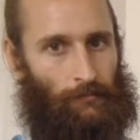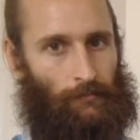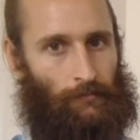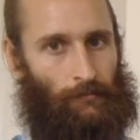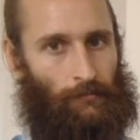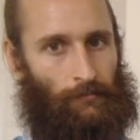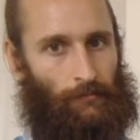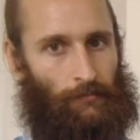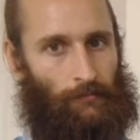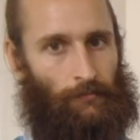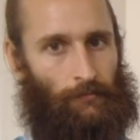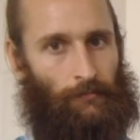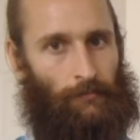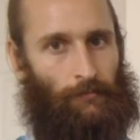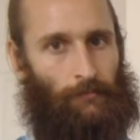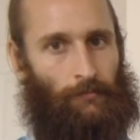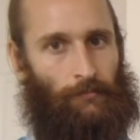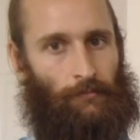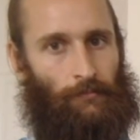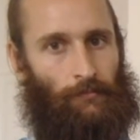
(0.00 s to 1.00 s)

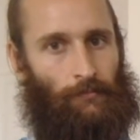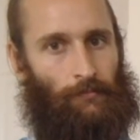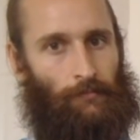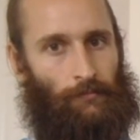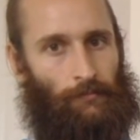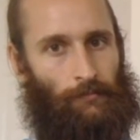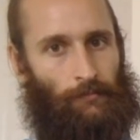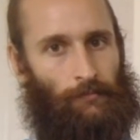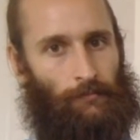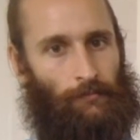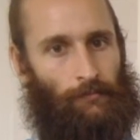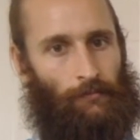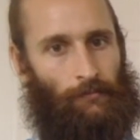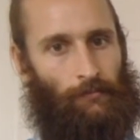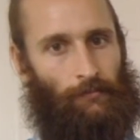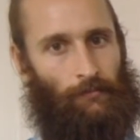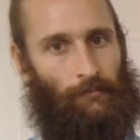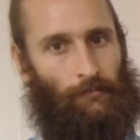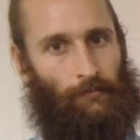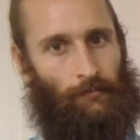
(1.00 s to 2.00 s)

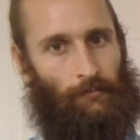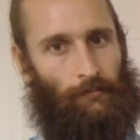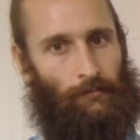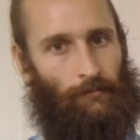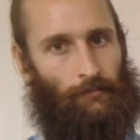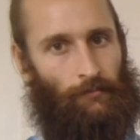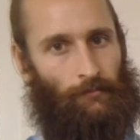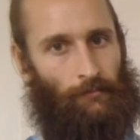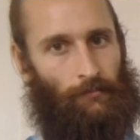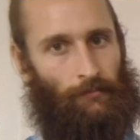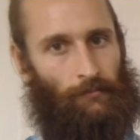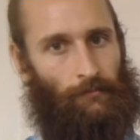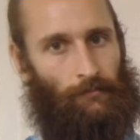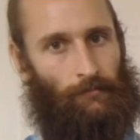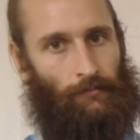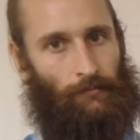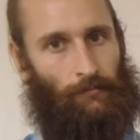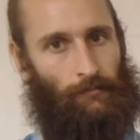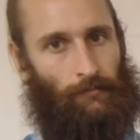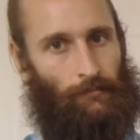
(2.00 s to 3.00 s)

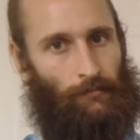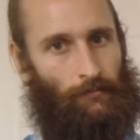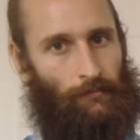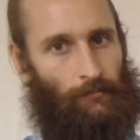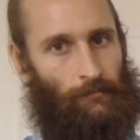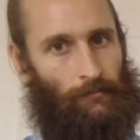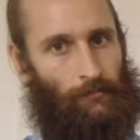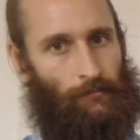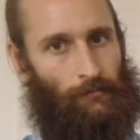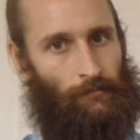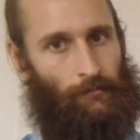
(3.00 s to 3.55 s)
The person shown says nothing.